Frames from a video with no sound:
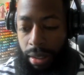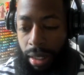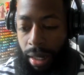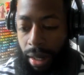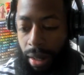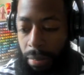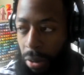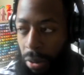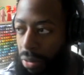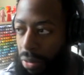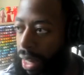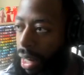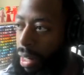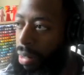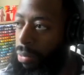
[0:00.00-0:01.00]
of
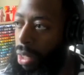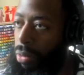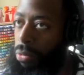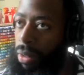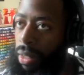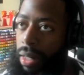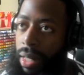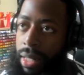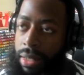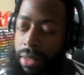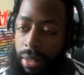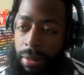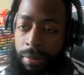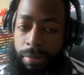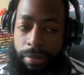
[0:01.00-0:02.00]
motivated and whatnot.
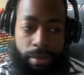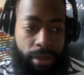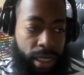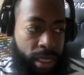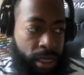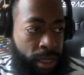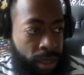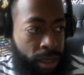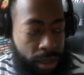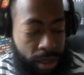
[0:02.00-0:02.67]
So I just